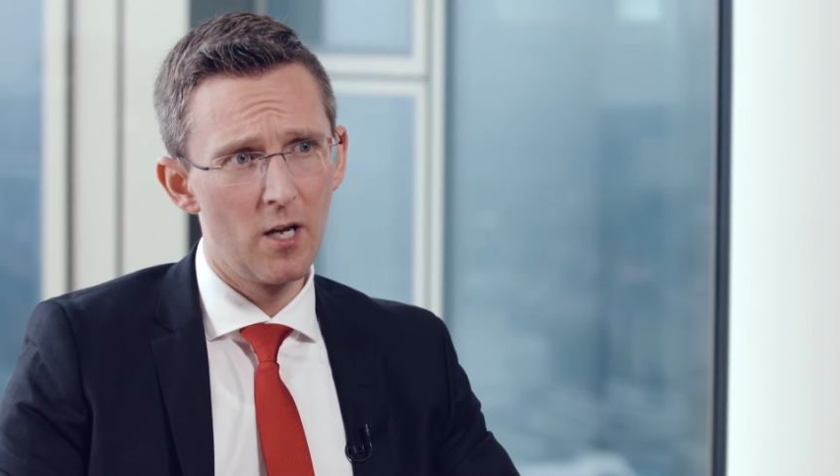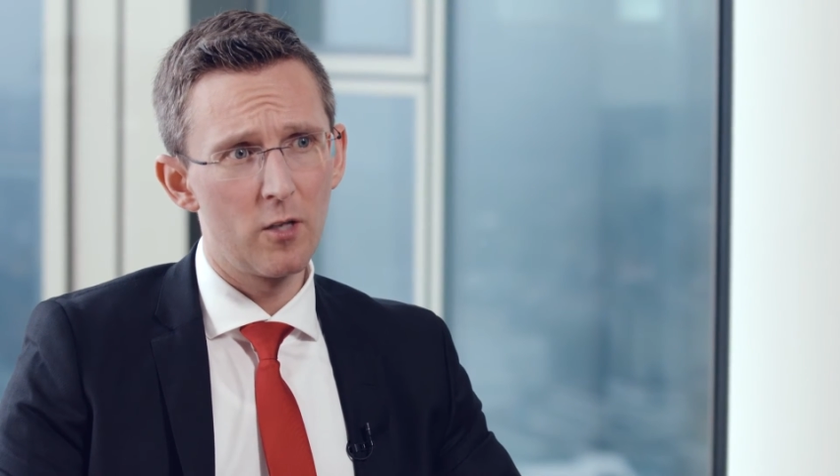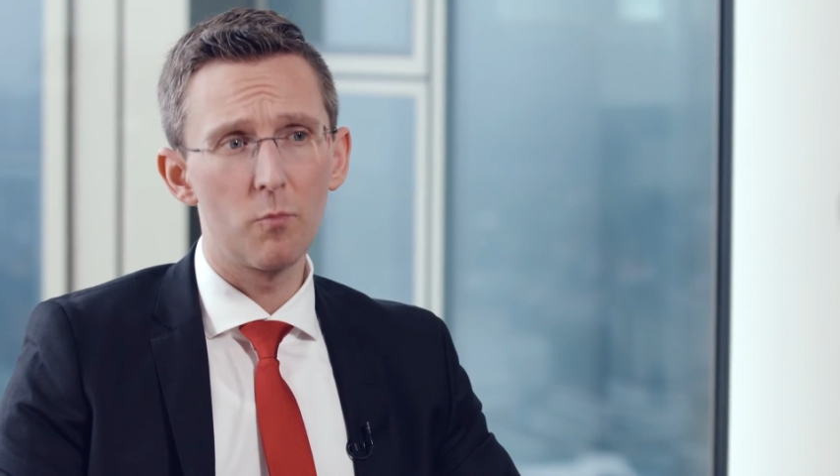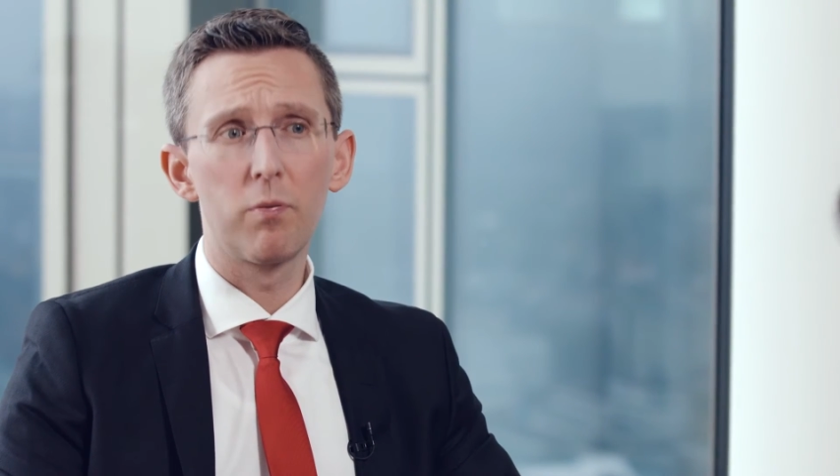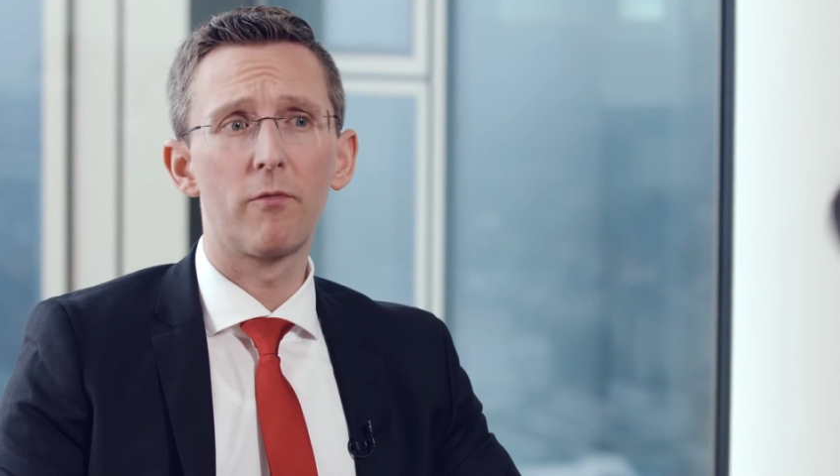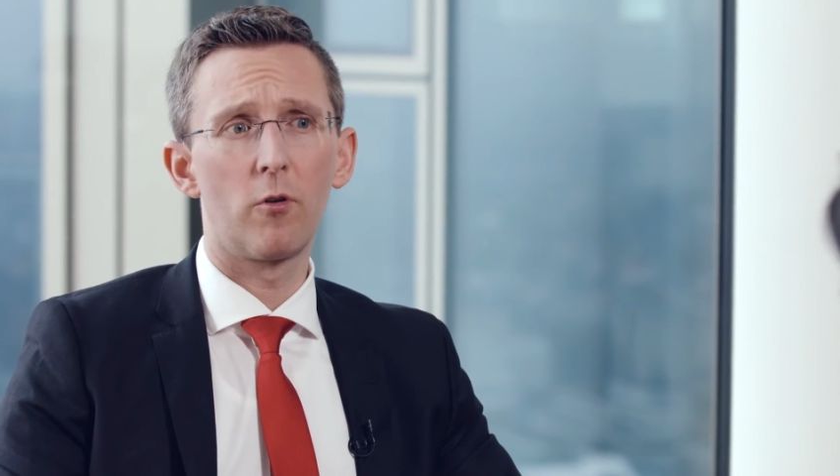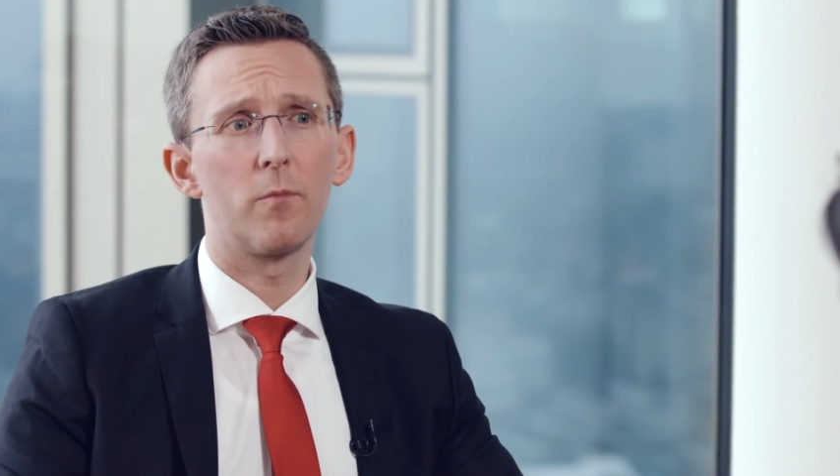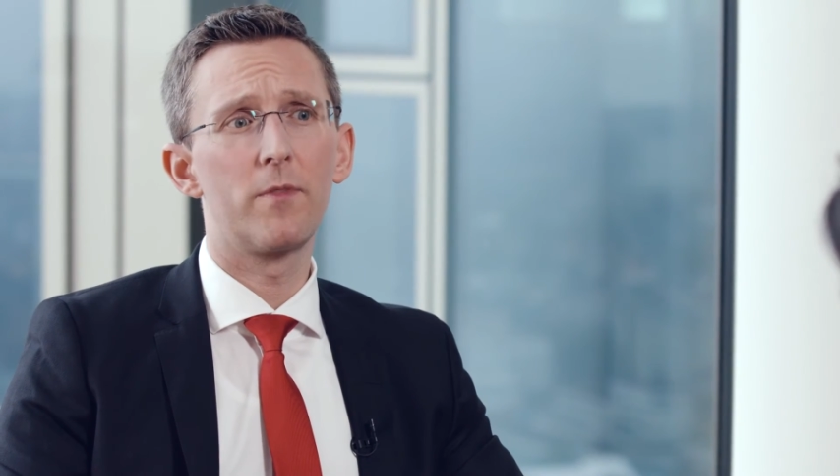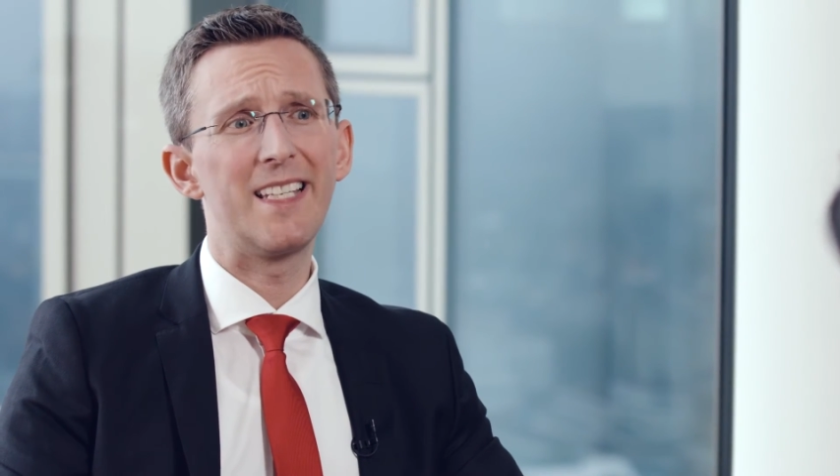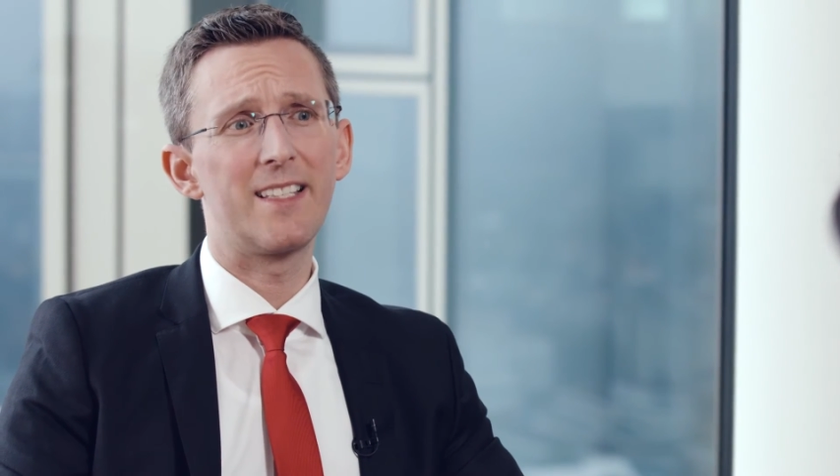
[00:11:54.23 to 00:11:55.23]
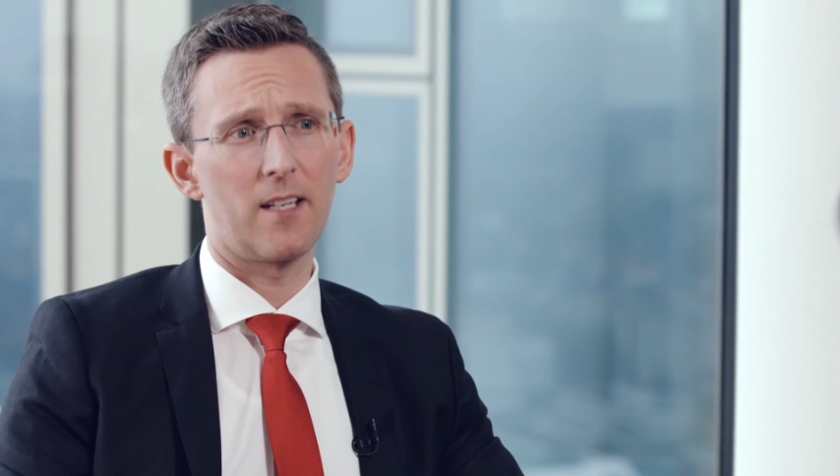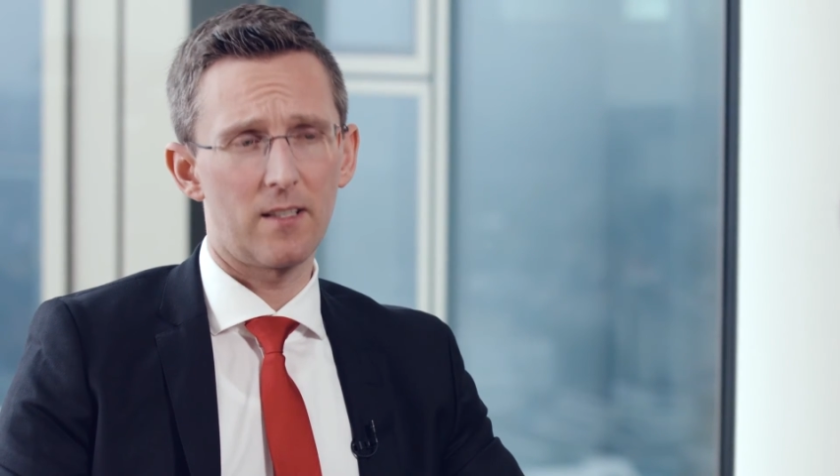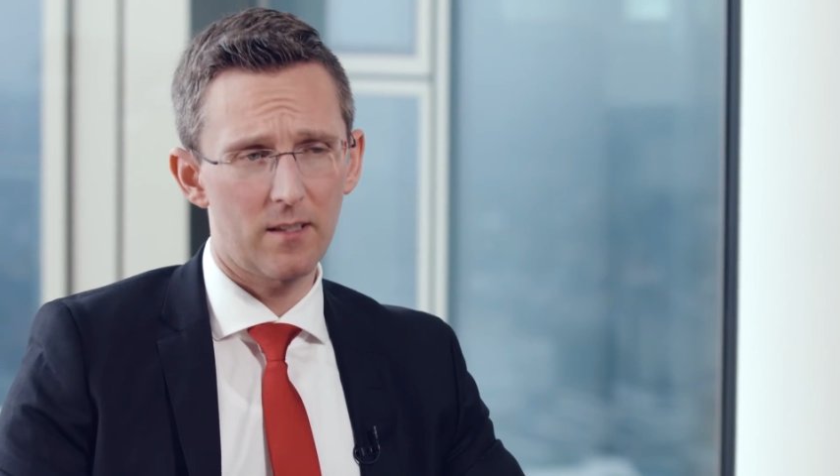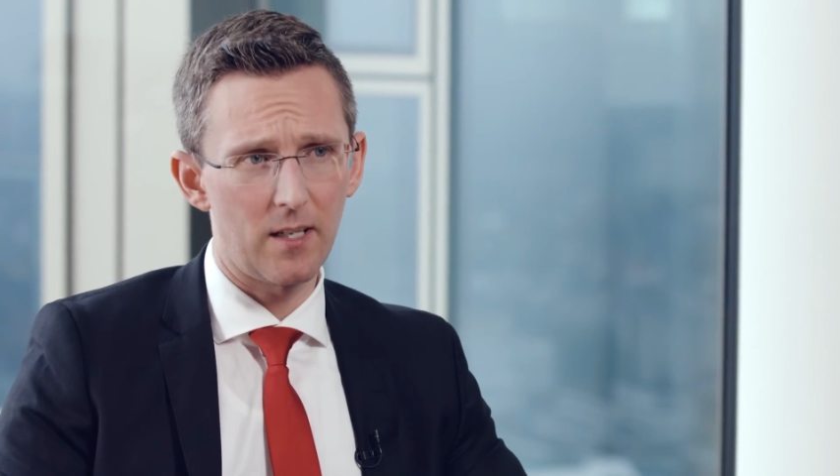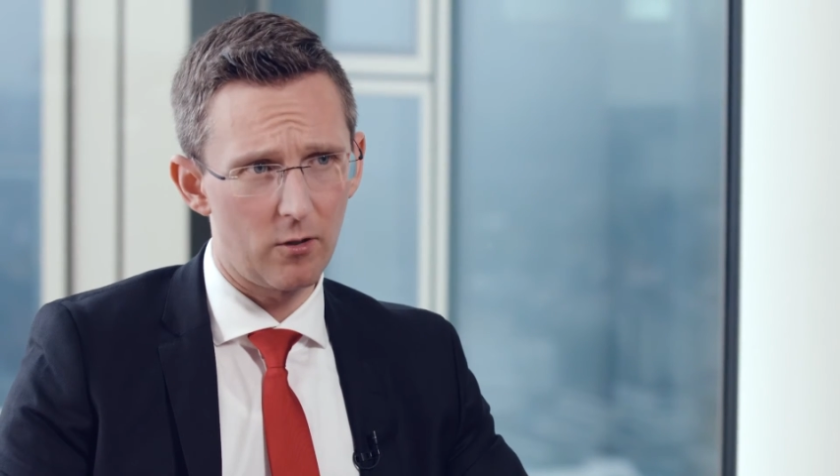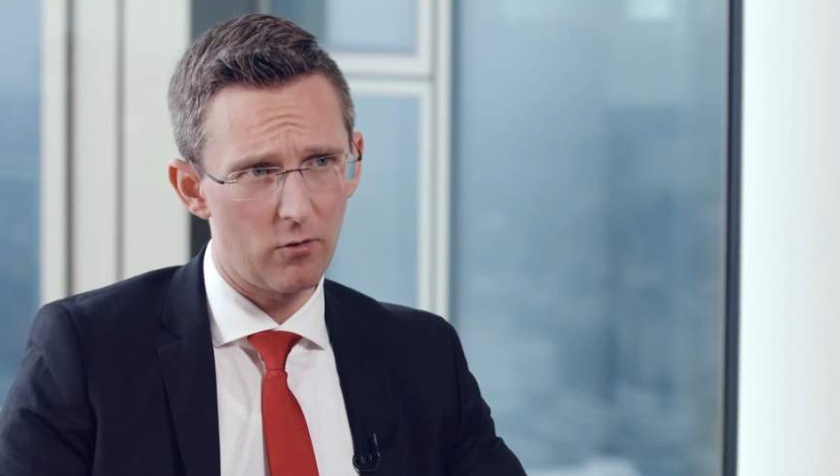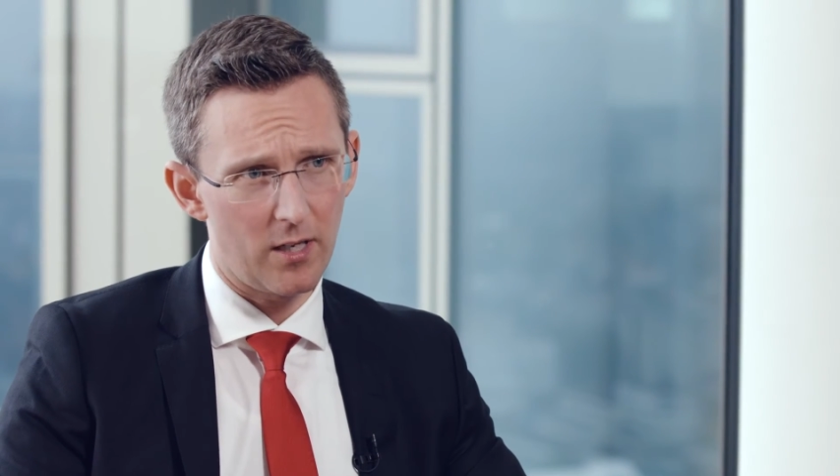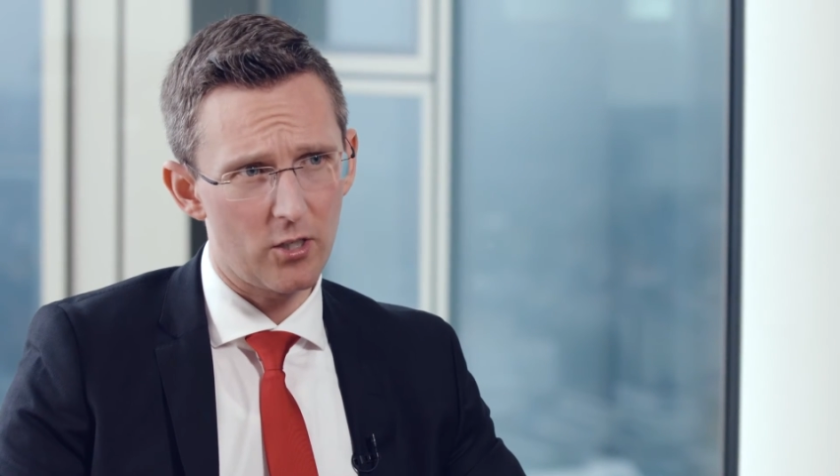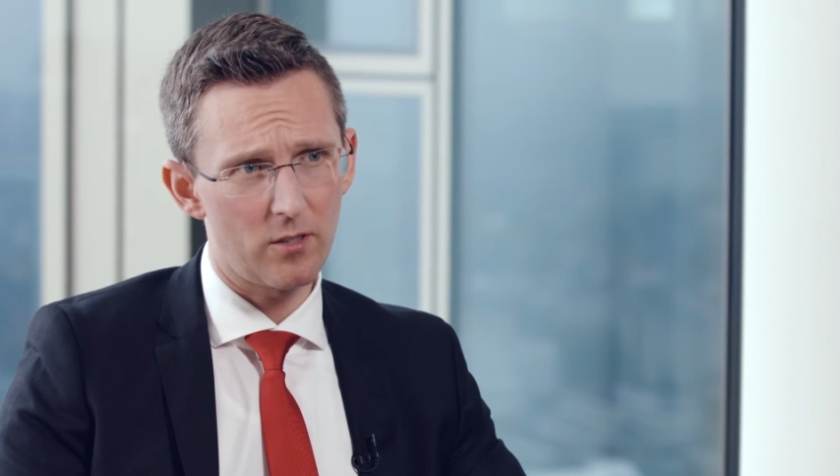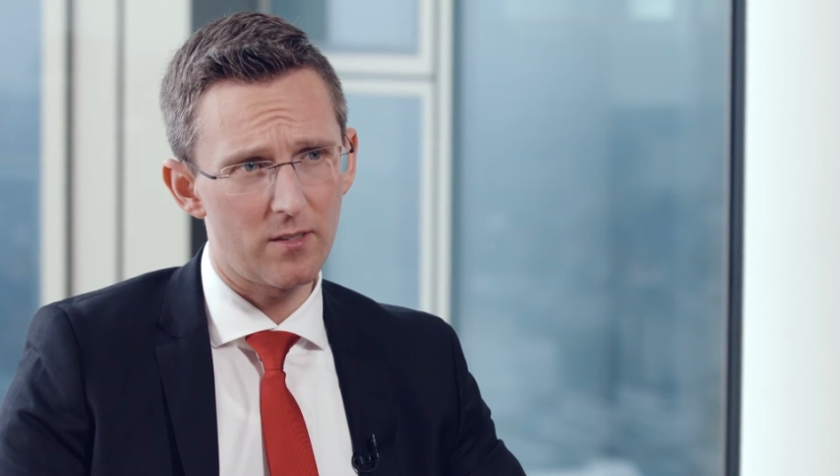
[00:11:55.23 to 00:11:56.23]
to perform these test
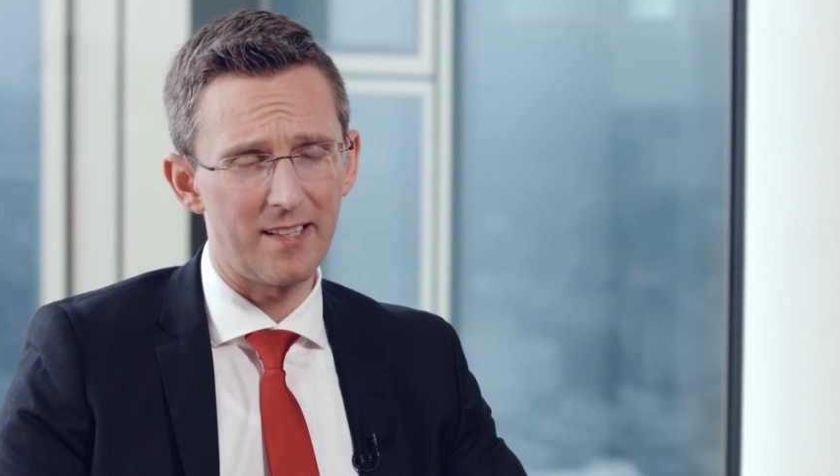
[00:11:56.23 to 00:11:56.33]
calculations.